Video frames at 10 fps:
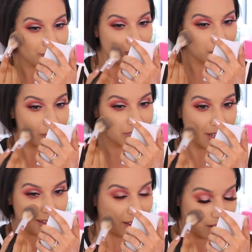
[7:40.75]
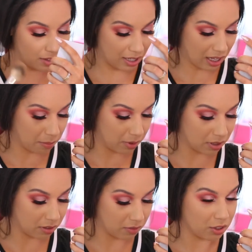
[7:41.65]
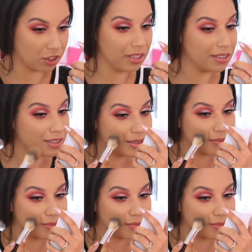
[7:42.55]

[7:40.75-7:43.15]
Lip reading: So I'm just taking that on the apples of the cheeks